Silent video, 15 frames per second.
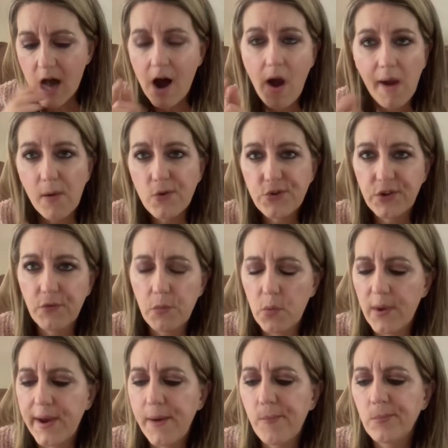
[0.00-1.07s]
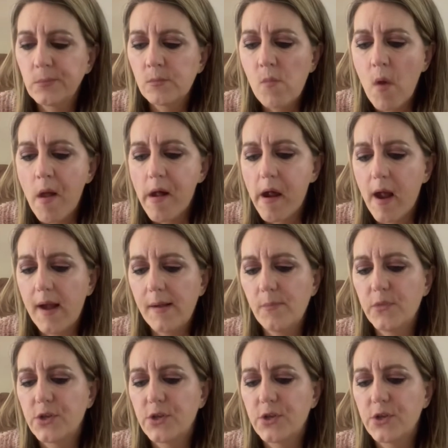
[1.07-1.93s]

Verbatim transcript: I always give them away. Um,